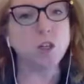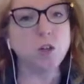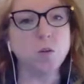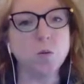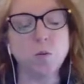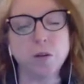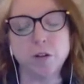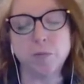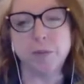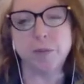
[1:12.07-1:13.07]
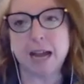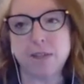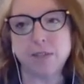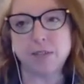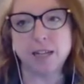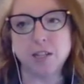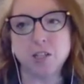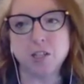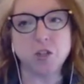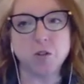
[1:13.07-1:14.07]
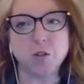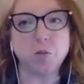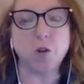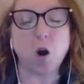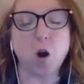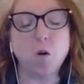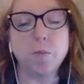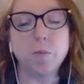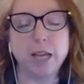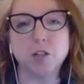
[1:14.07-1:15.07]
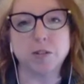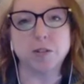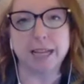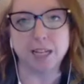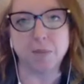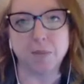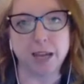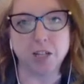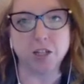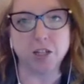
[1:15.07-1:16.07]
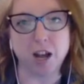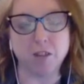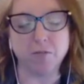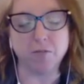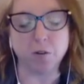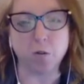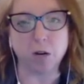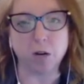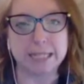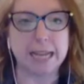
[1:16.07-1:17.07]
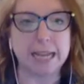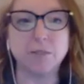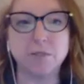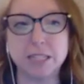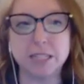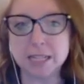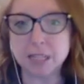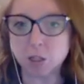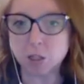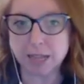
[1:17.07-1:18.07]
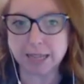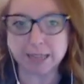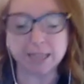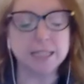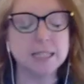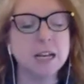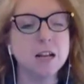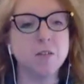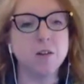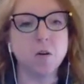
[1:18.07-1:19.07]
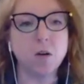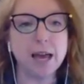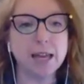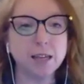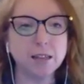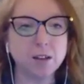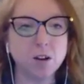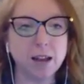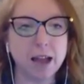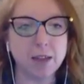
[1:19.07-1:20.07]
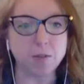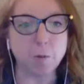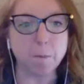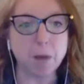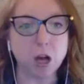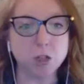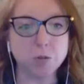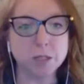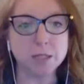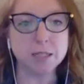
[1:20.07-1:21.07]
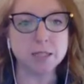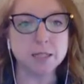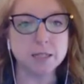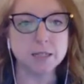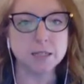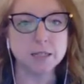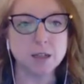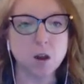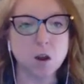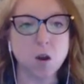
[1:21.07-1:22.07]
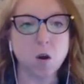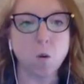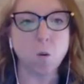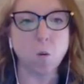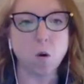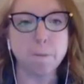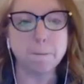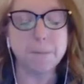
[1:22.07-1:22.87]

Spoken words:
You will be navigated to the home page or landing page of your course site. And if it doesn't look like this, then go ahead and click on either modules or